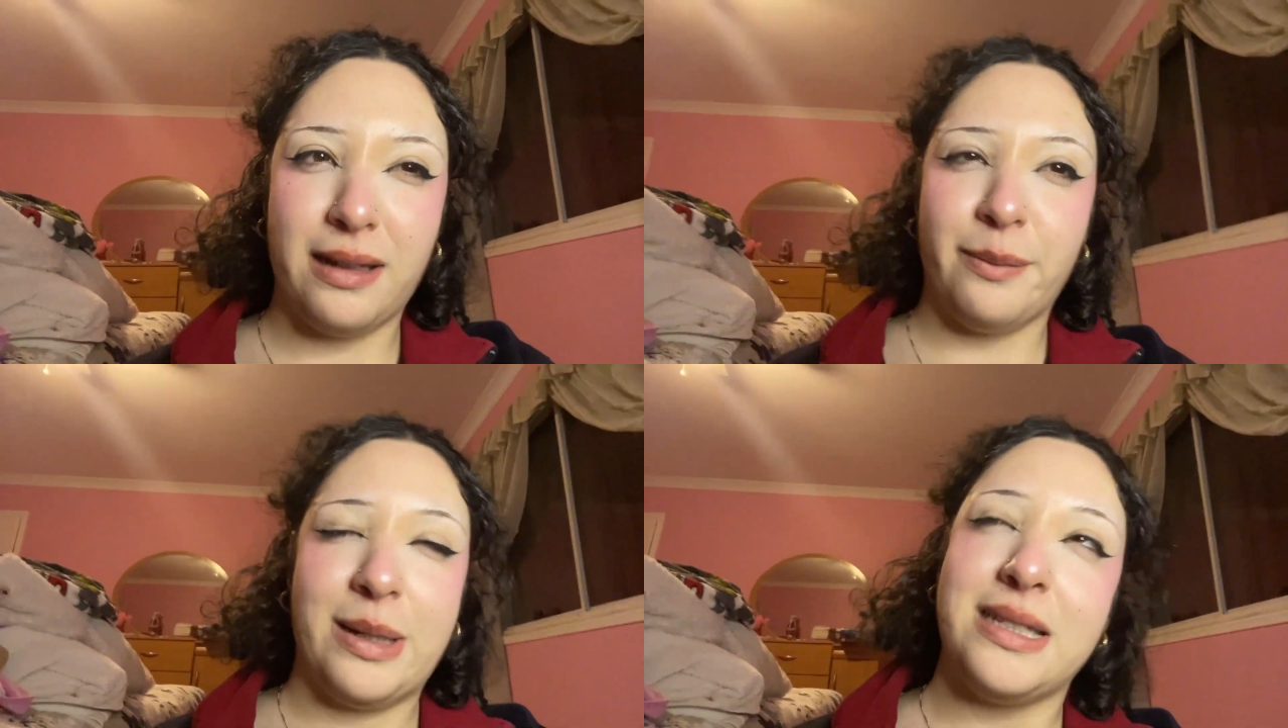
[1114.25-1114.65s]

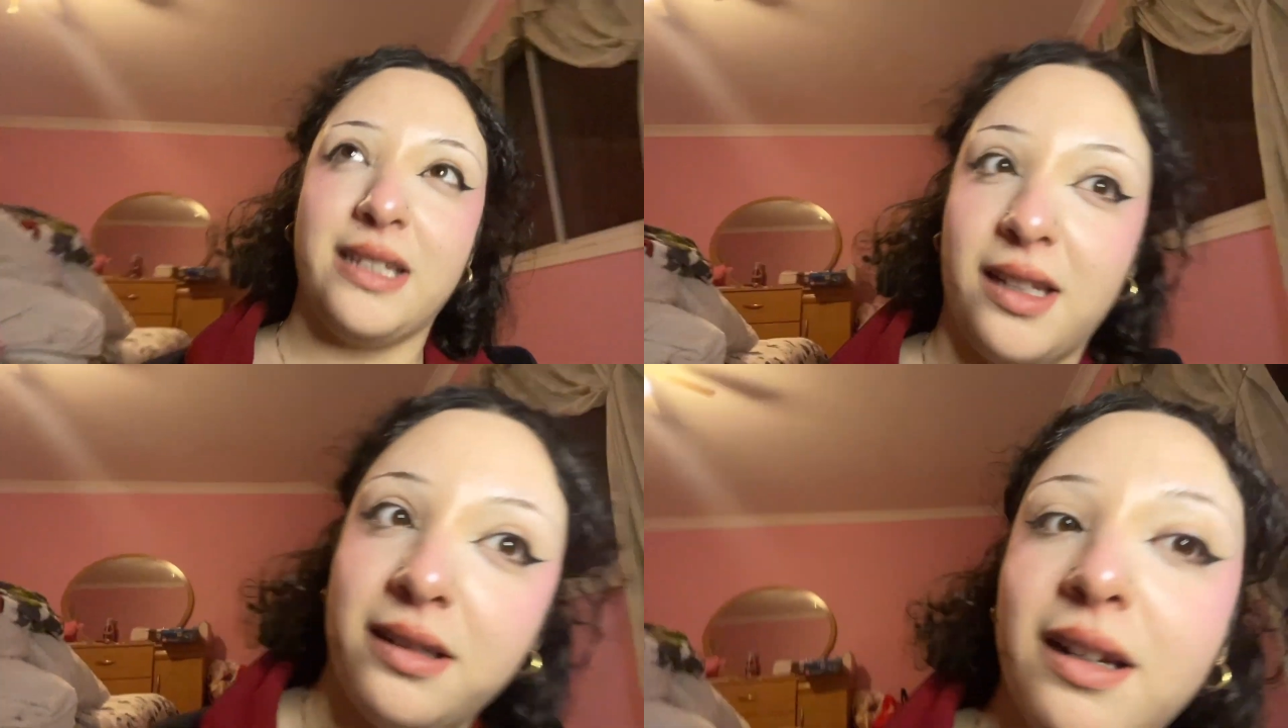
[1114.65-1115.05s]

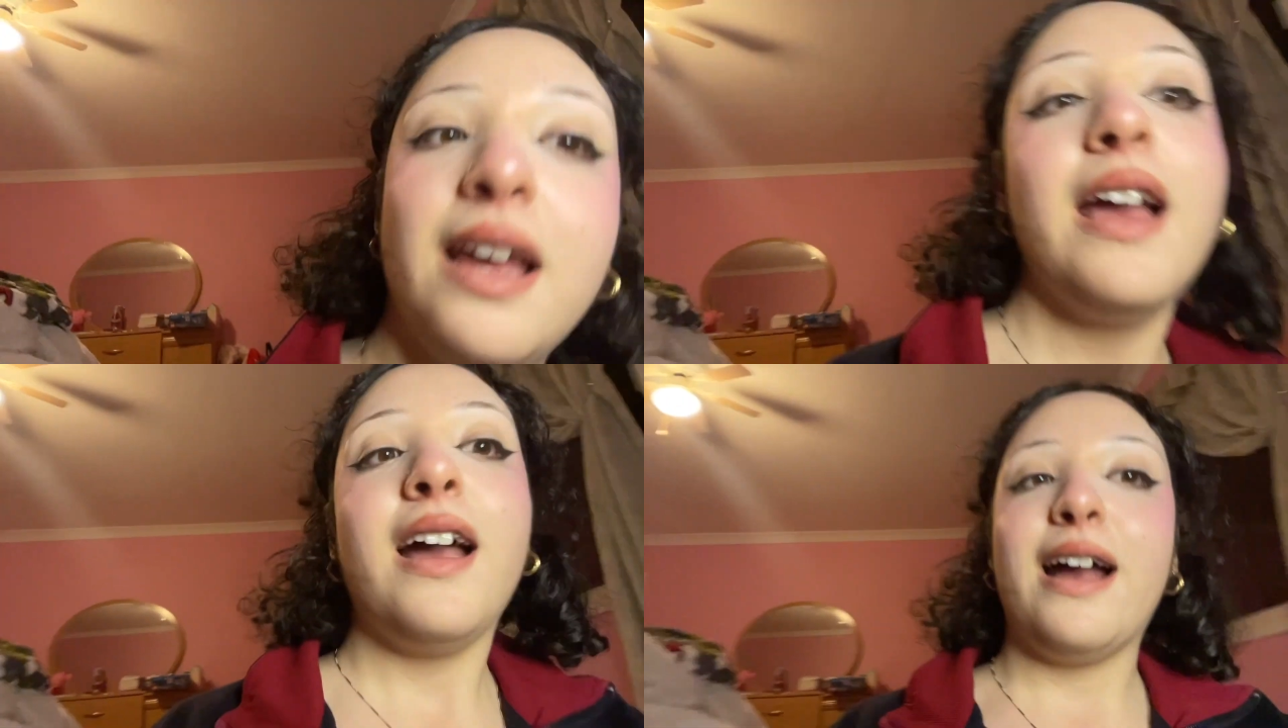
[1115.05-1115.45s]
busted.
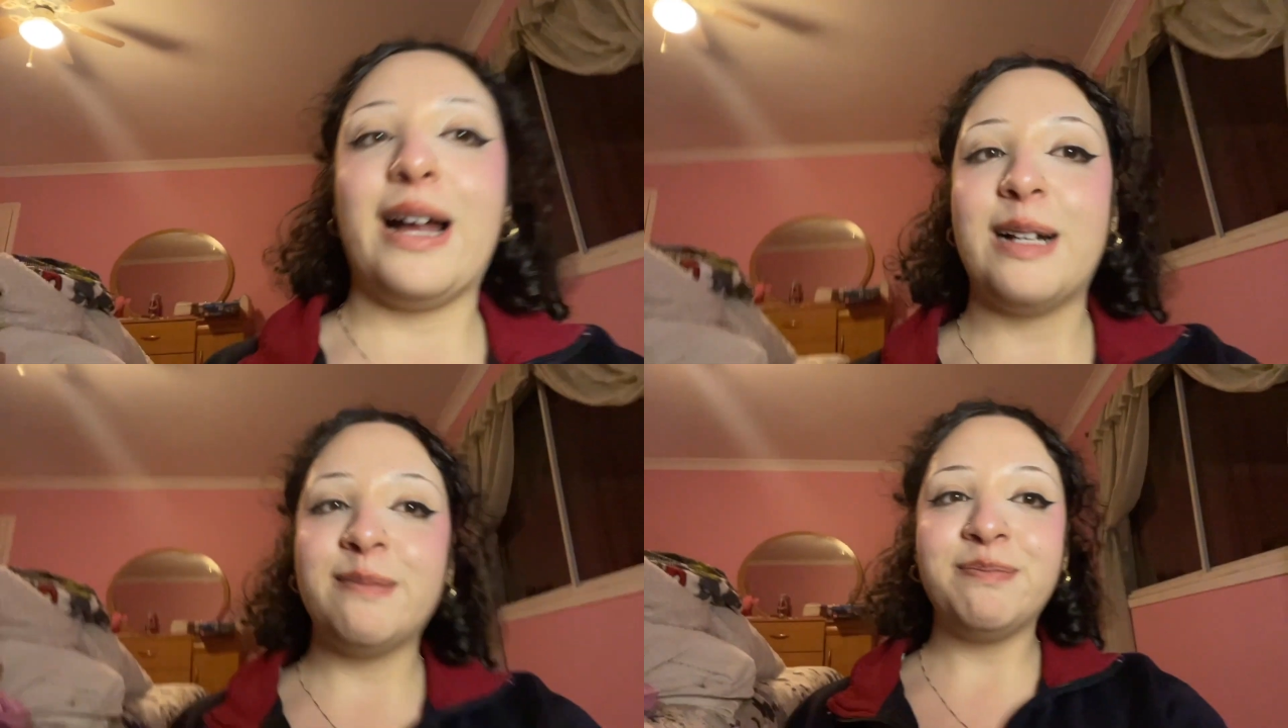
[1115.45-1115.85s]

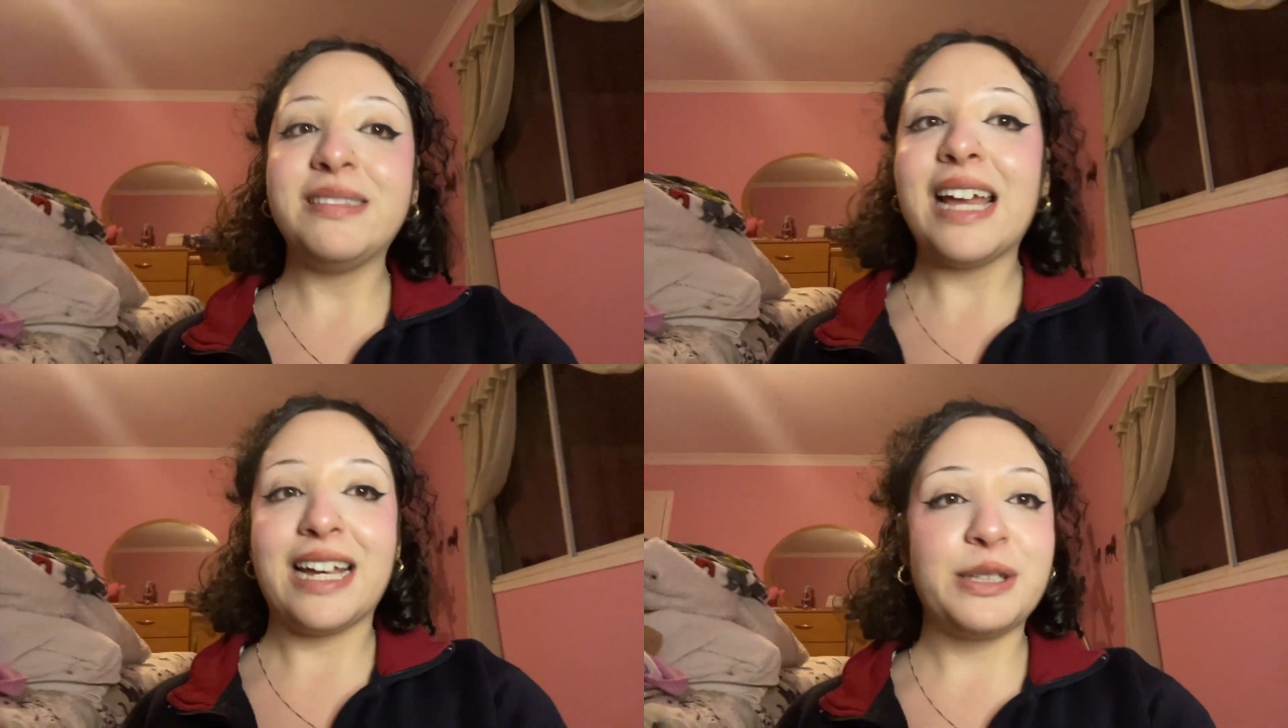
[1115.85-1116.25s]
Um,
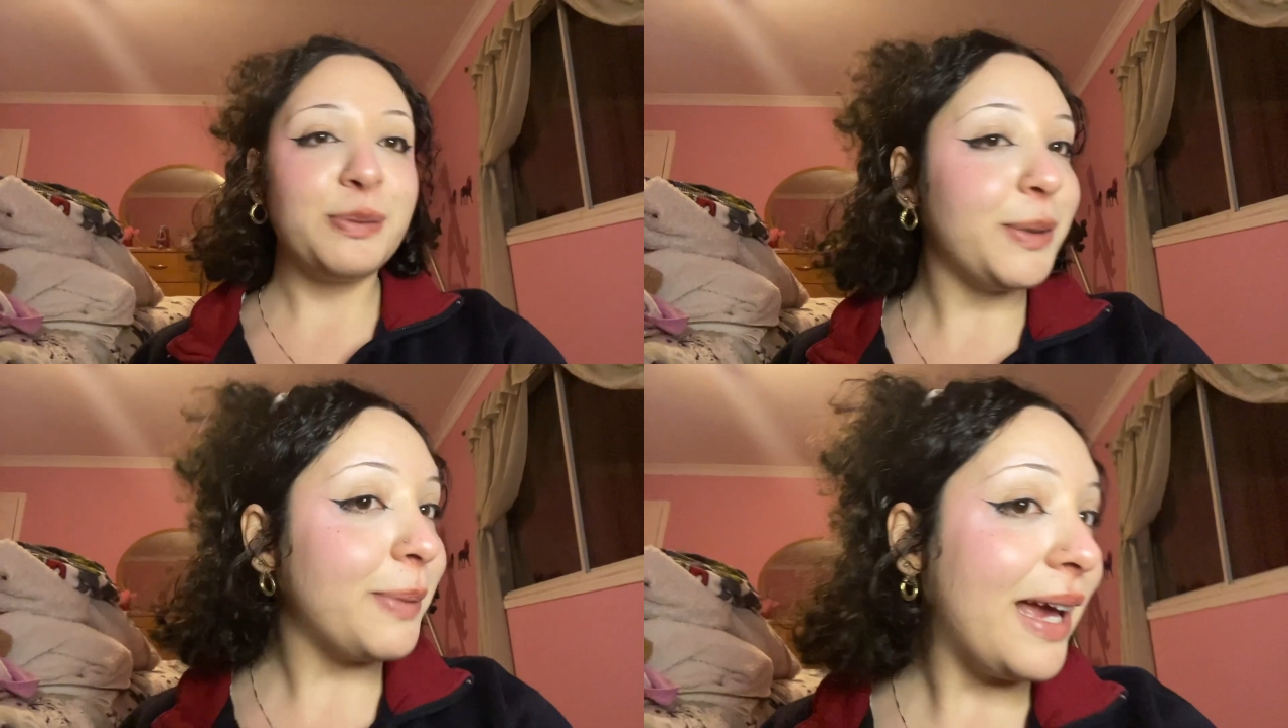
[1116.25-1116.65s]
yeah, it's
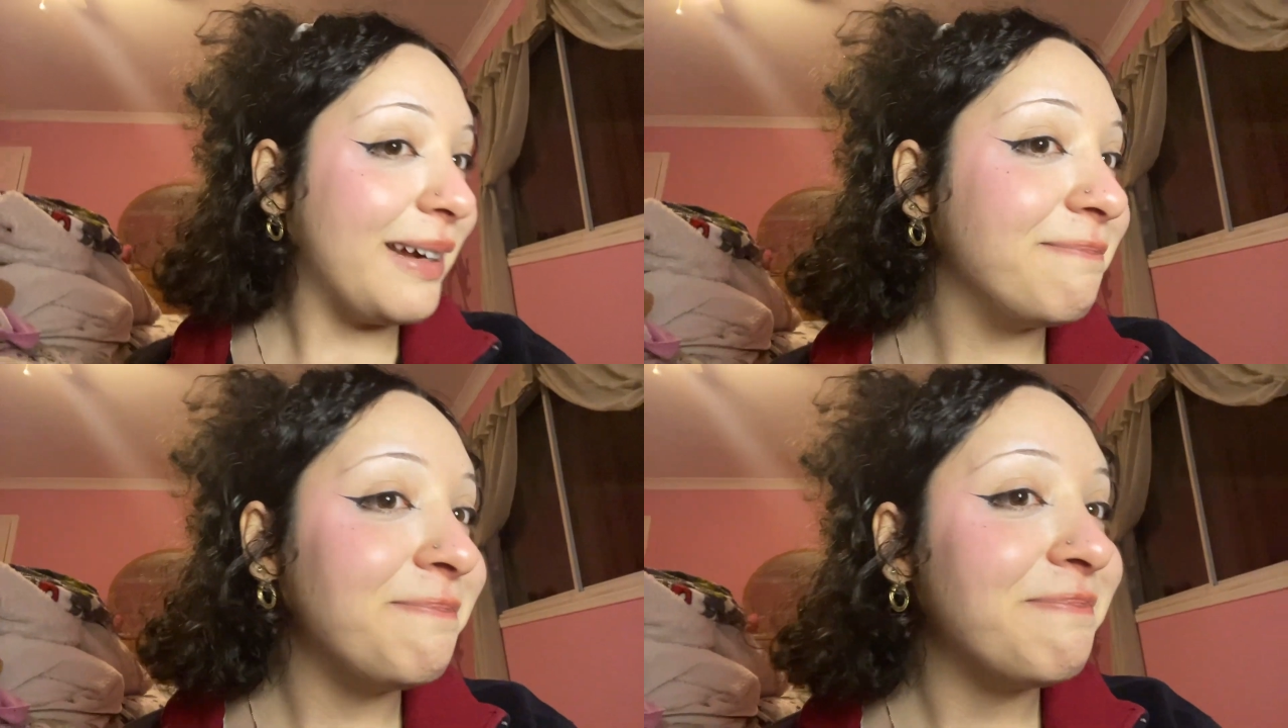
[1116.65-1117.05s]
pretty bad.